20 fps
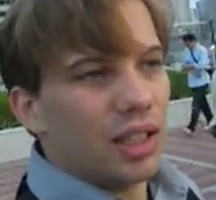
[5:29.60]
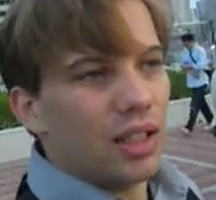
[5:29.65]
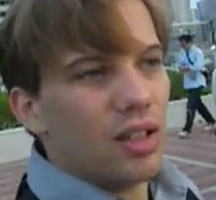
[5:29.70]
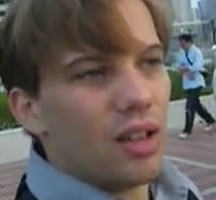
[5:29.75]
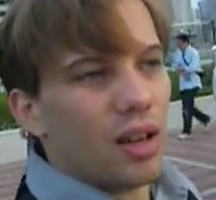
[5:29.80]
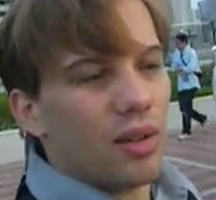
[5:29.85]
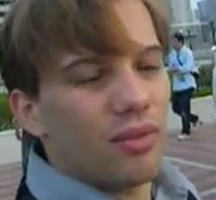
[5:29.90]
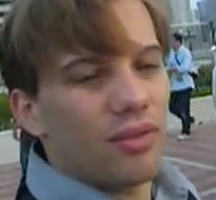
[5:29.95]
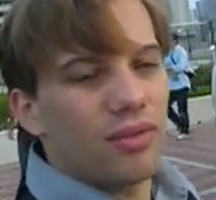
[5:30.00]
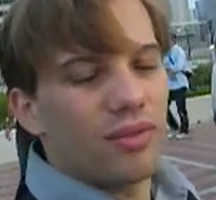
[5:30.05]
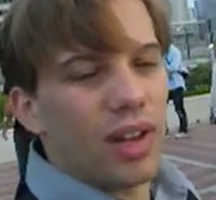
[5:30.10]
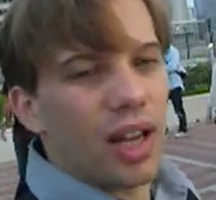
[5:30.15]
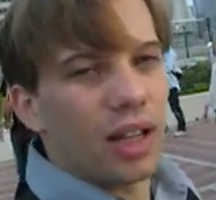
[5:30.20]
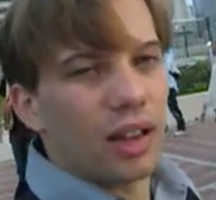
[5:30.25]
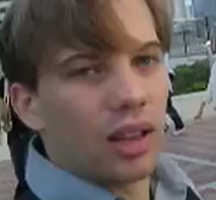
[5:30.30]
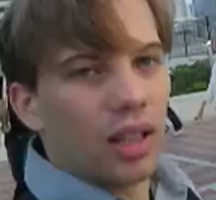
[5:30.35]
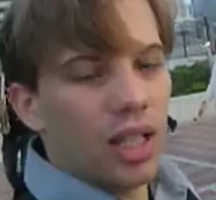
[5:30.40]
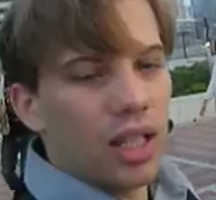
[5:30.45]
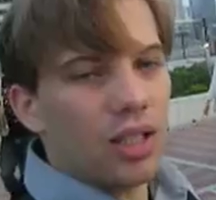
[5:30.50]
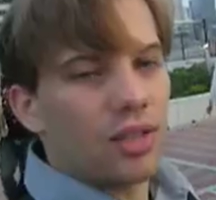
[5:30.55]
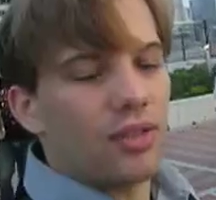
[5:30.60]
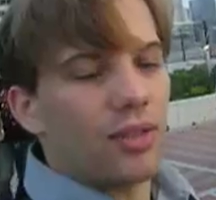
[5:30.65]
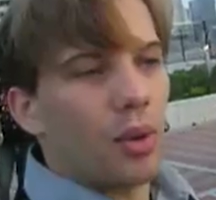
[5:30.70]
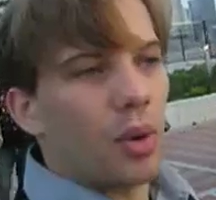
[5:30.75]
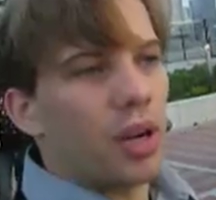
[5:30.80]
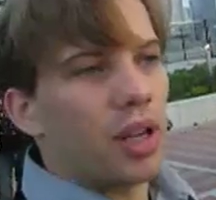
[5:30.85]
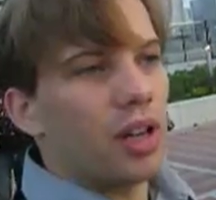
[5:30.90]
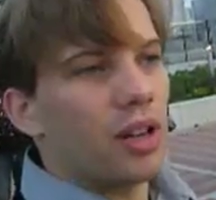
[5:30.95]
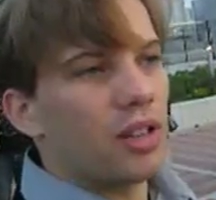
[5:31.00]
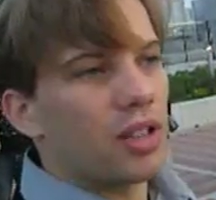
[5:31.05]
It took them at least
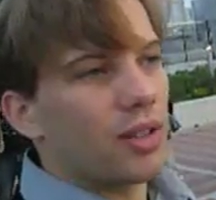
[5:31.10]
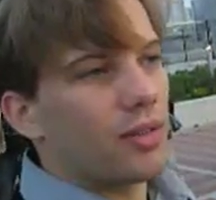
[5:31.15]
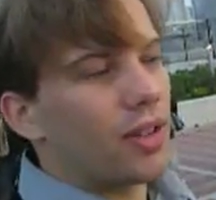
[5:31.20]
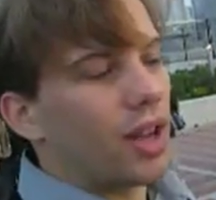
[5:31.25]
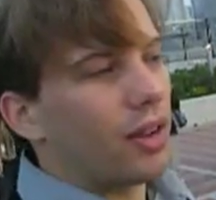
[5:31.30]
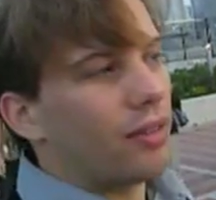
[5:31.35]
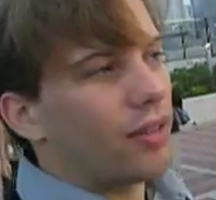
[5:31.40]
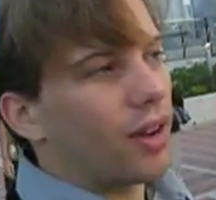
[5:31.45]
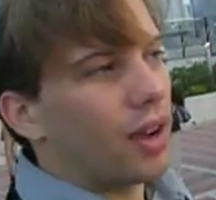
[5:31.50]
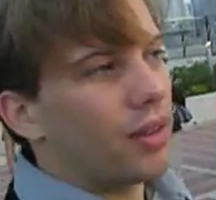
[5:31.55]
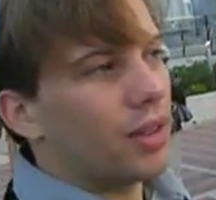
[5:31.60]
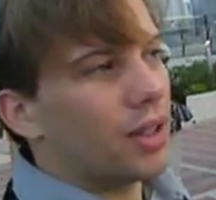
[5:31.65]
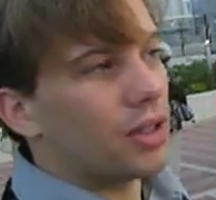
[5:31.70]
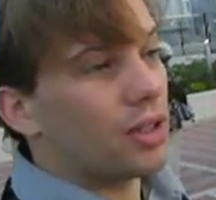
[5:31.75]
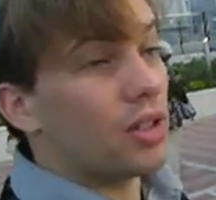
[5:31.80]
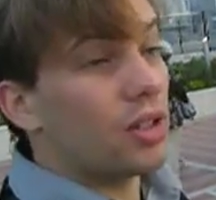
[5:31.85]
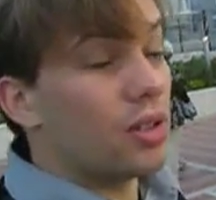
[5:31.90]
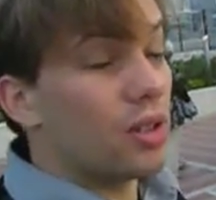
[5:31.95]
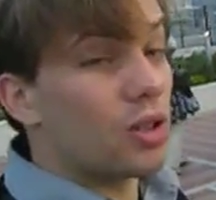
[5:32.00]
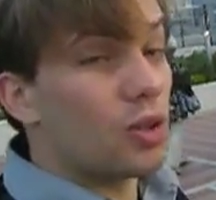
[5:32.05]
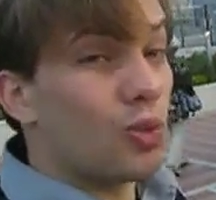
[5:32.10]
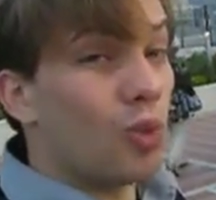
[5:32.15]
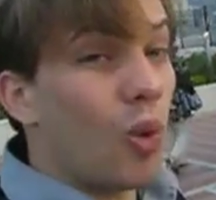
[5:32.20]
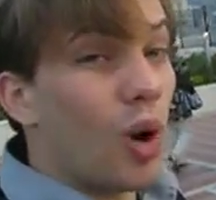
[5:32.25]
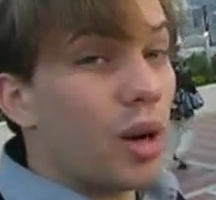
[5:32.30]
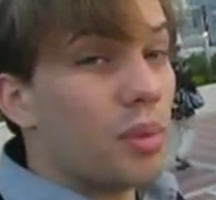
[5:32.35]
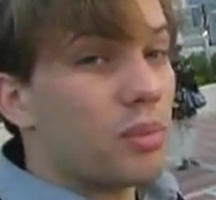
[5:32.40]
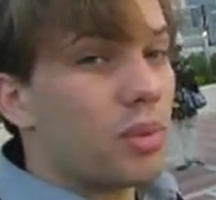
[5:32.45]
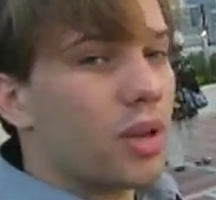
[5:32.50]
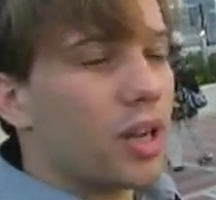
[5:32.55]
4 years, if not 5 years, to do this
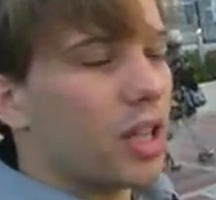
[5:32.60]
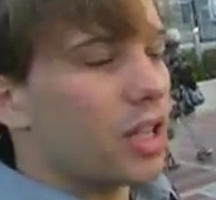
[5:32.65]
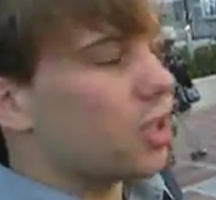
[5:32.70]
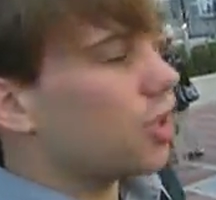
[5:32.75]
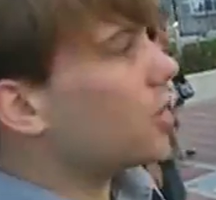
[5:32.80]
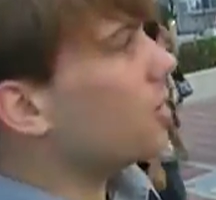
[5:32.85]
one bridge.